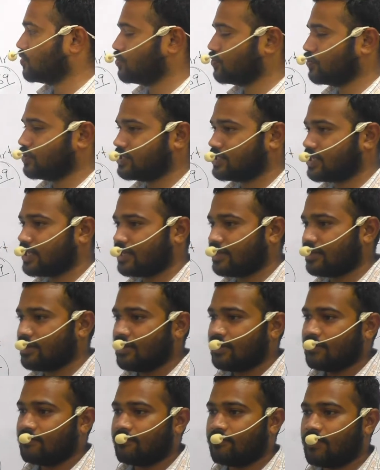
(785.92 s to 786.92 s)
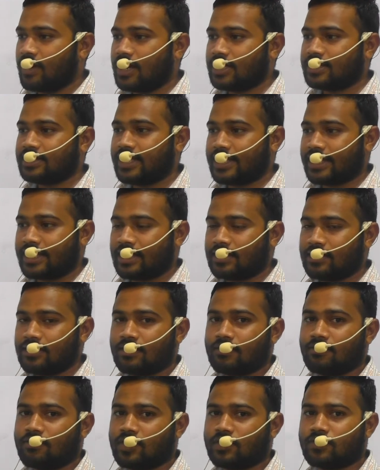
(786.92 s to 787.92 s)
judiciary, what they can,
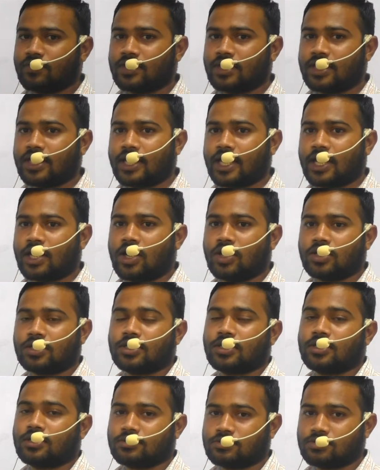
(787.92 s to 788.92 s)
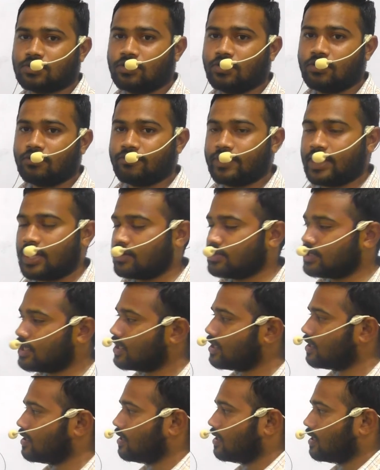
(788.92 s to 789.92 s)
what they cannot. So we have
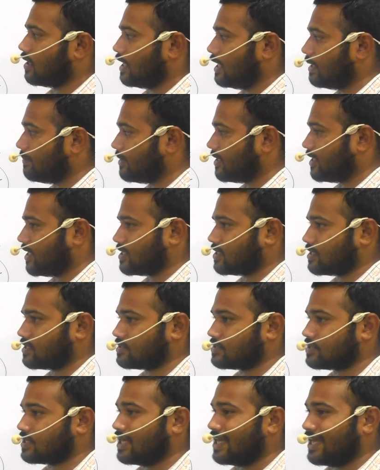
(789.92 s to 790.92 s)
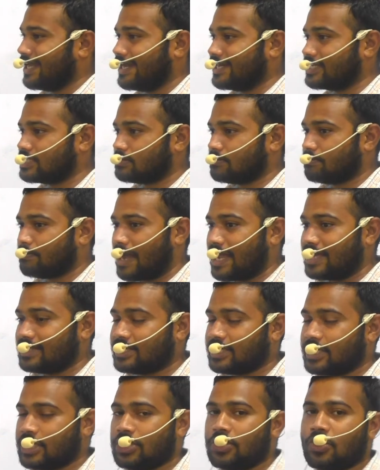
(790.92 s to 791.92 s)
that limitations. It's by
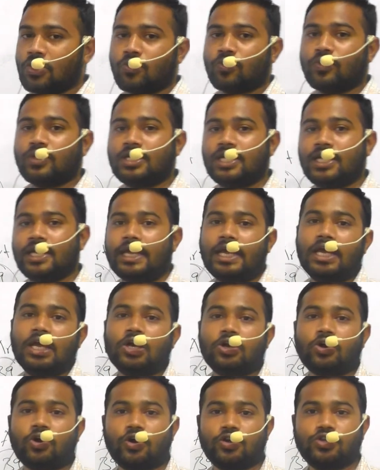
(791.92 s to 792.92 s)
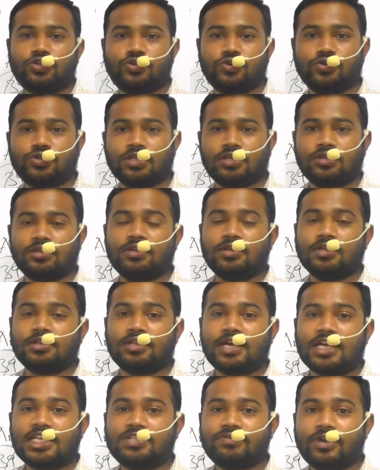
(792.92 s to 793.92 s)
the only constitution.
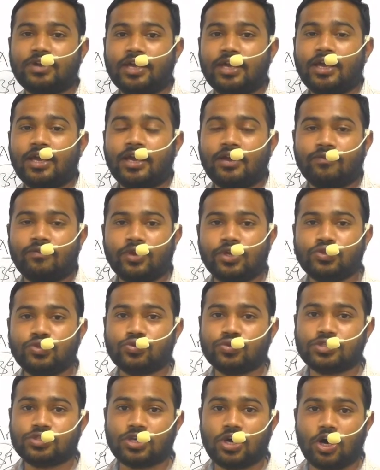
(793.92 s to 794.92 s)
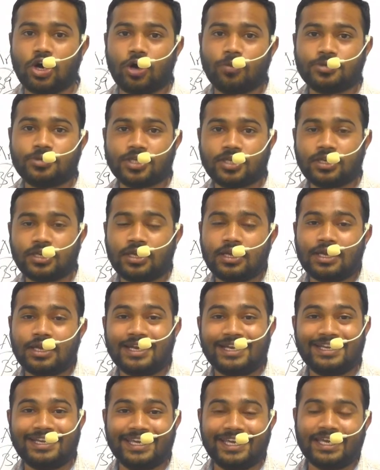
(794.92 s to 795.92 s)
That's why we choose the option
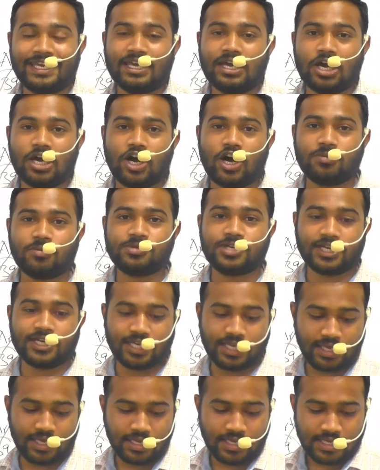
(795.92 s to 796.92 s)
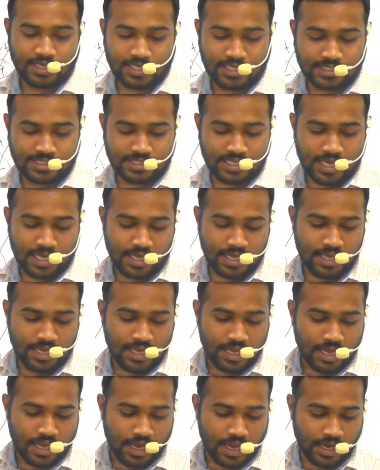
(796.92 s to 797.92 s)
D. Option D is the
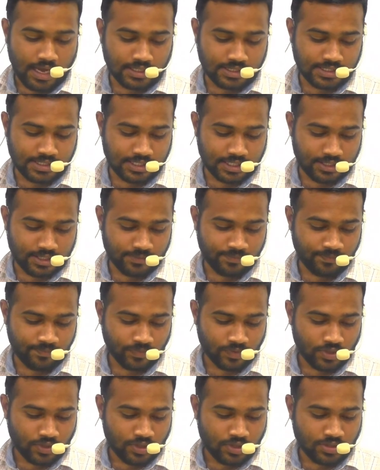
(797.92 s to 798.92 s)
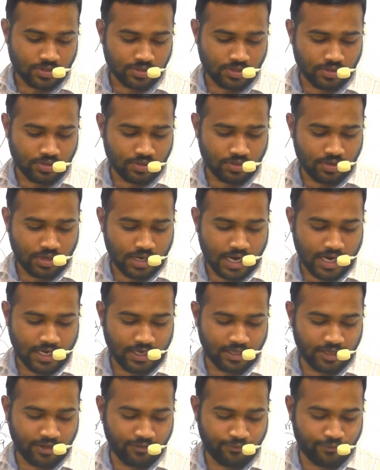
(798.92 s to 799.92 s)
answer. So,
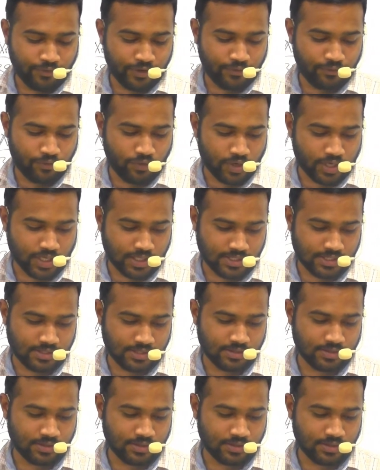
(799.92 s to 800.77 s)
and if we focus